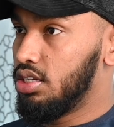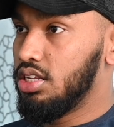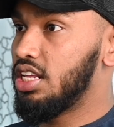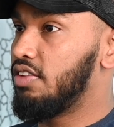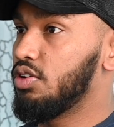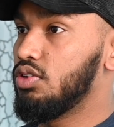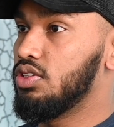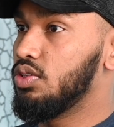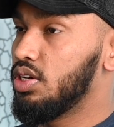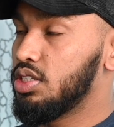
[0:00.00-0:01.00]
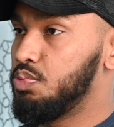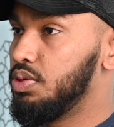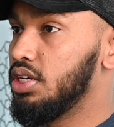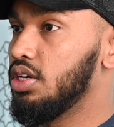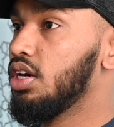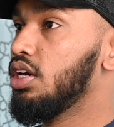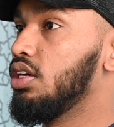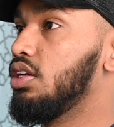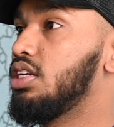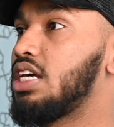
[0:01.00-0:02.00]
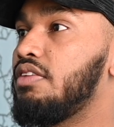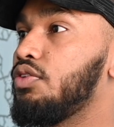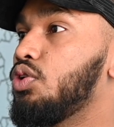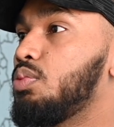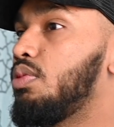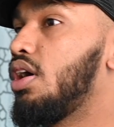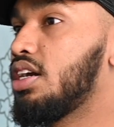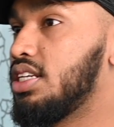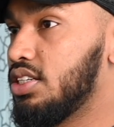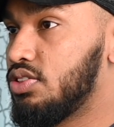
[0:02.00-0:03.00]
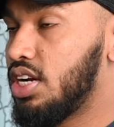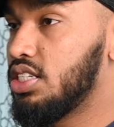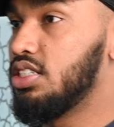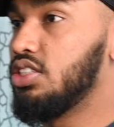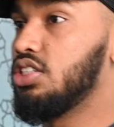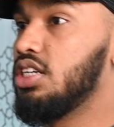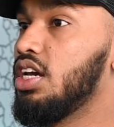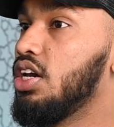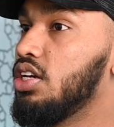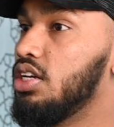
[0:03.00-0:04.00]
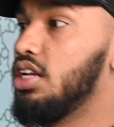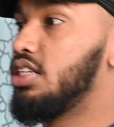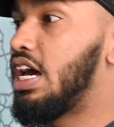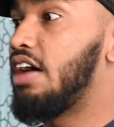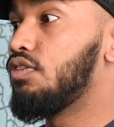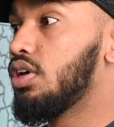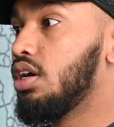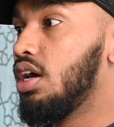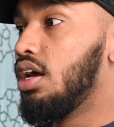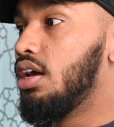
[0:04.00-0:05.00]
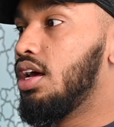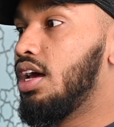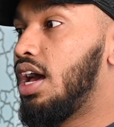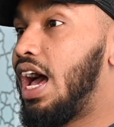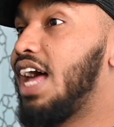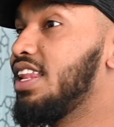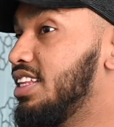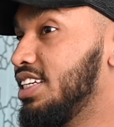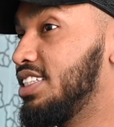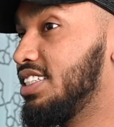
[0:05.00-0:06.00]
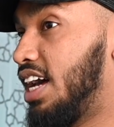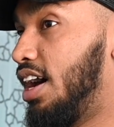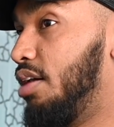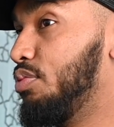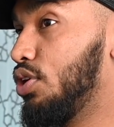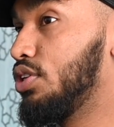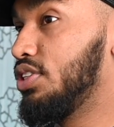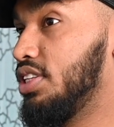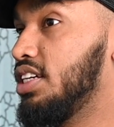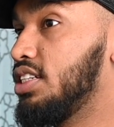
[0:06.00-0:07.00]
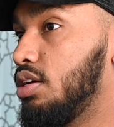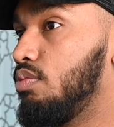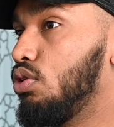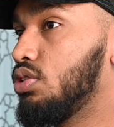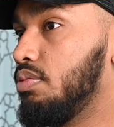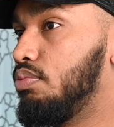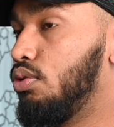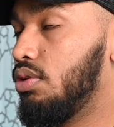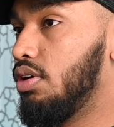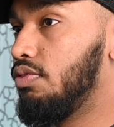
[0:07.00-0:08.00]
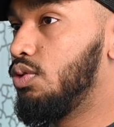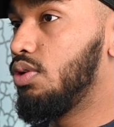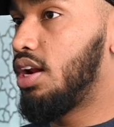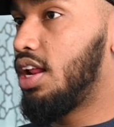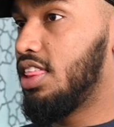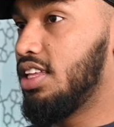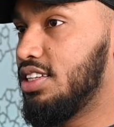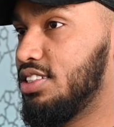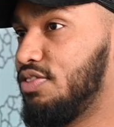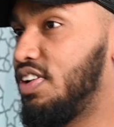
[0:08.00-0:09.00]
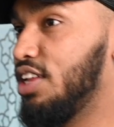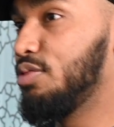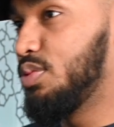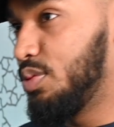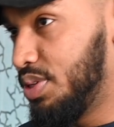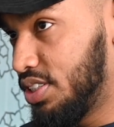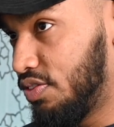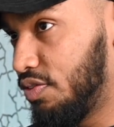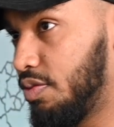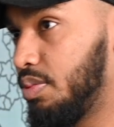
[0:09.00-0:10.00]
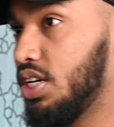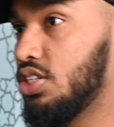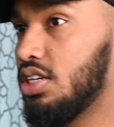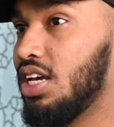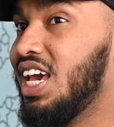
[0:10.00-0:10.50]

You need to have a good USP. You need to have a good marketing strategy. You need to have... And this is, I'll be honest with you, this is the most important of all, and I think this is a valuable piece of information.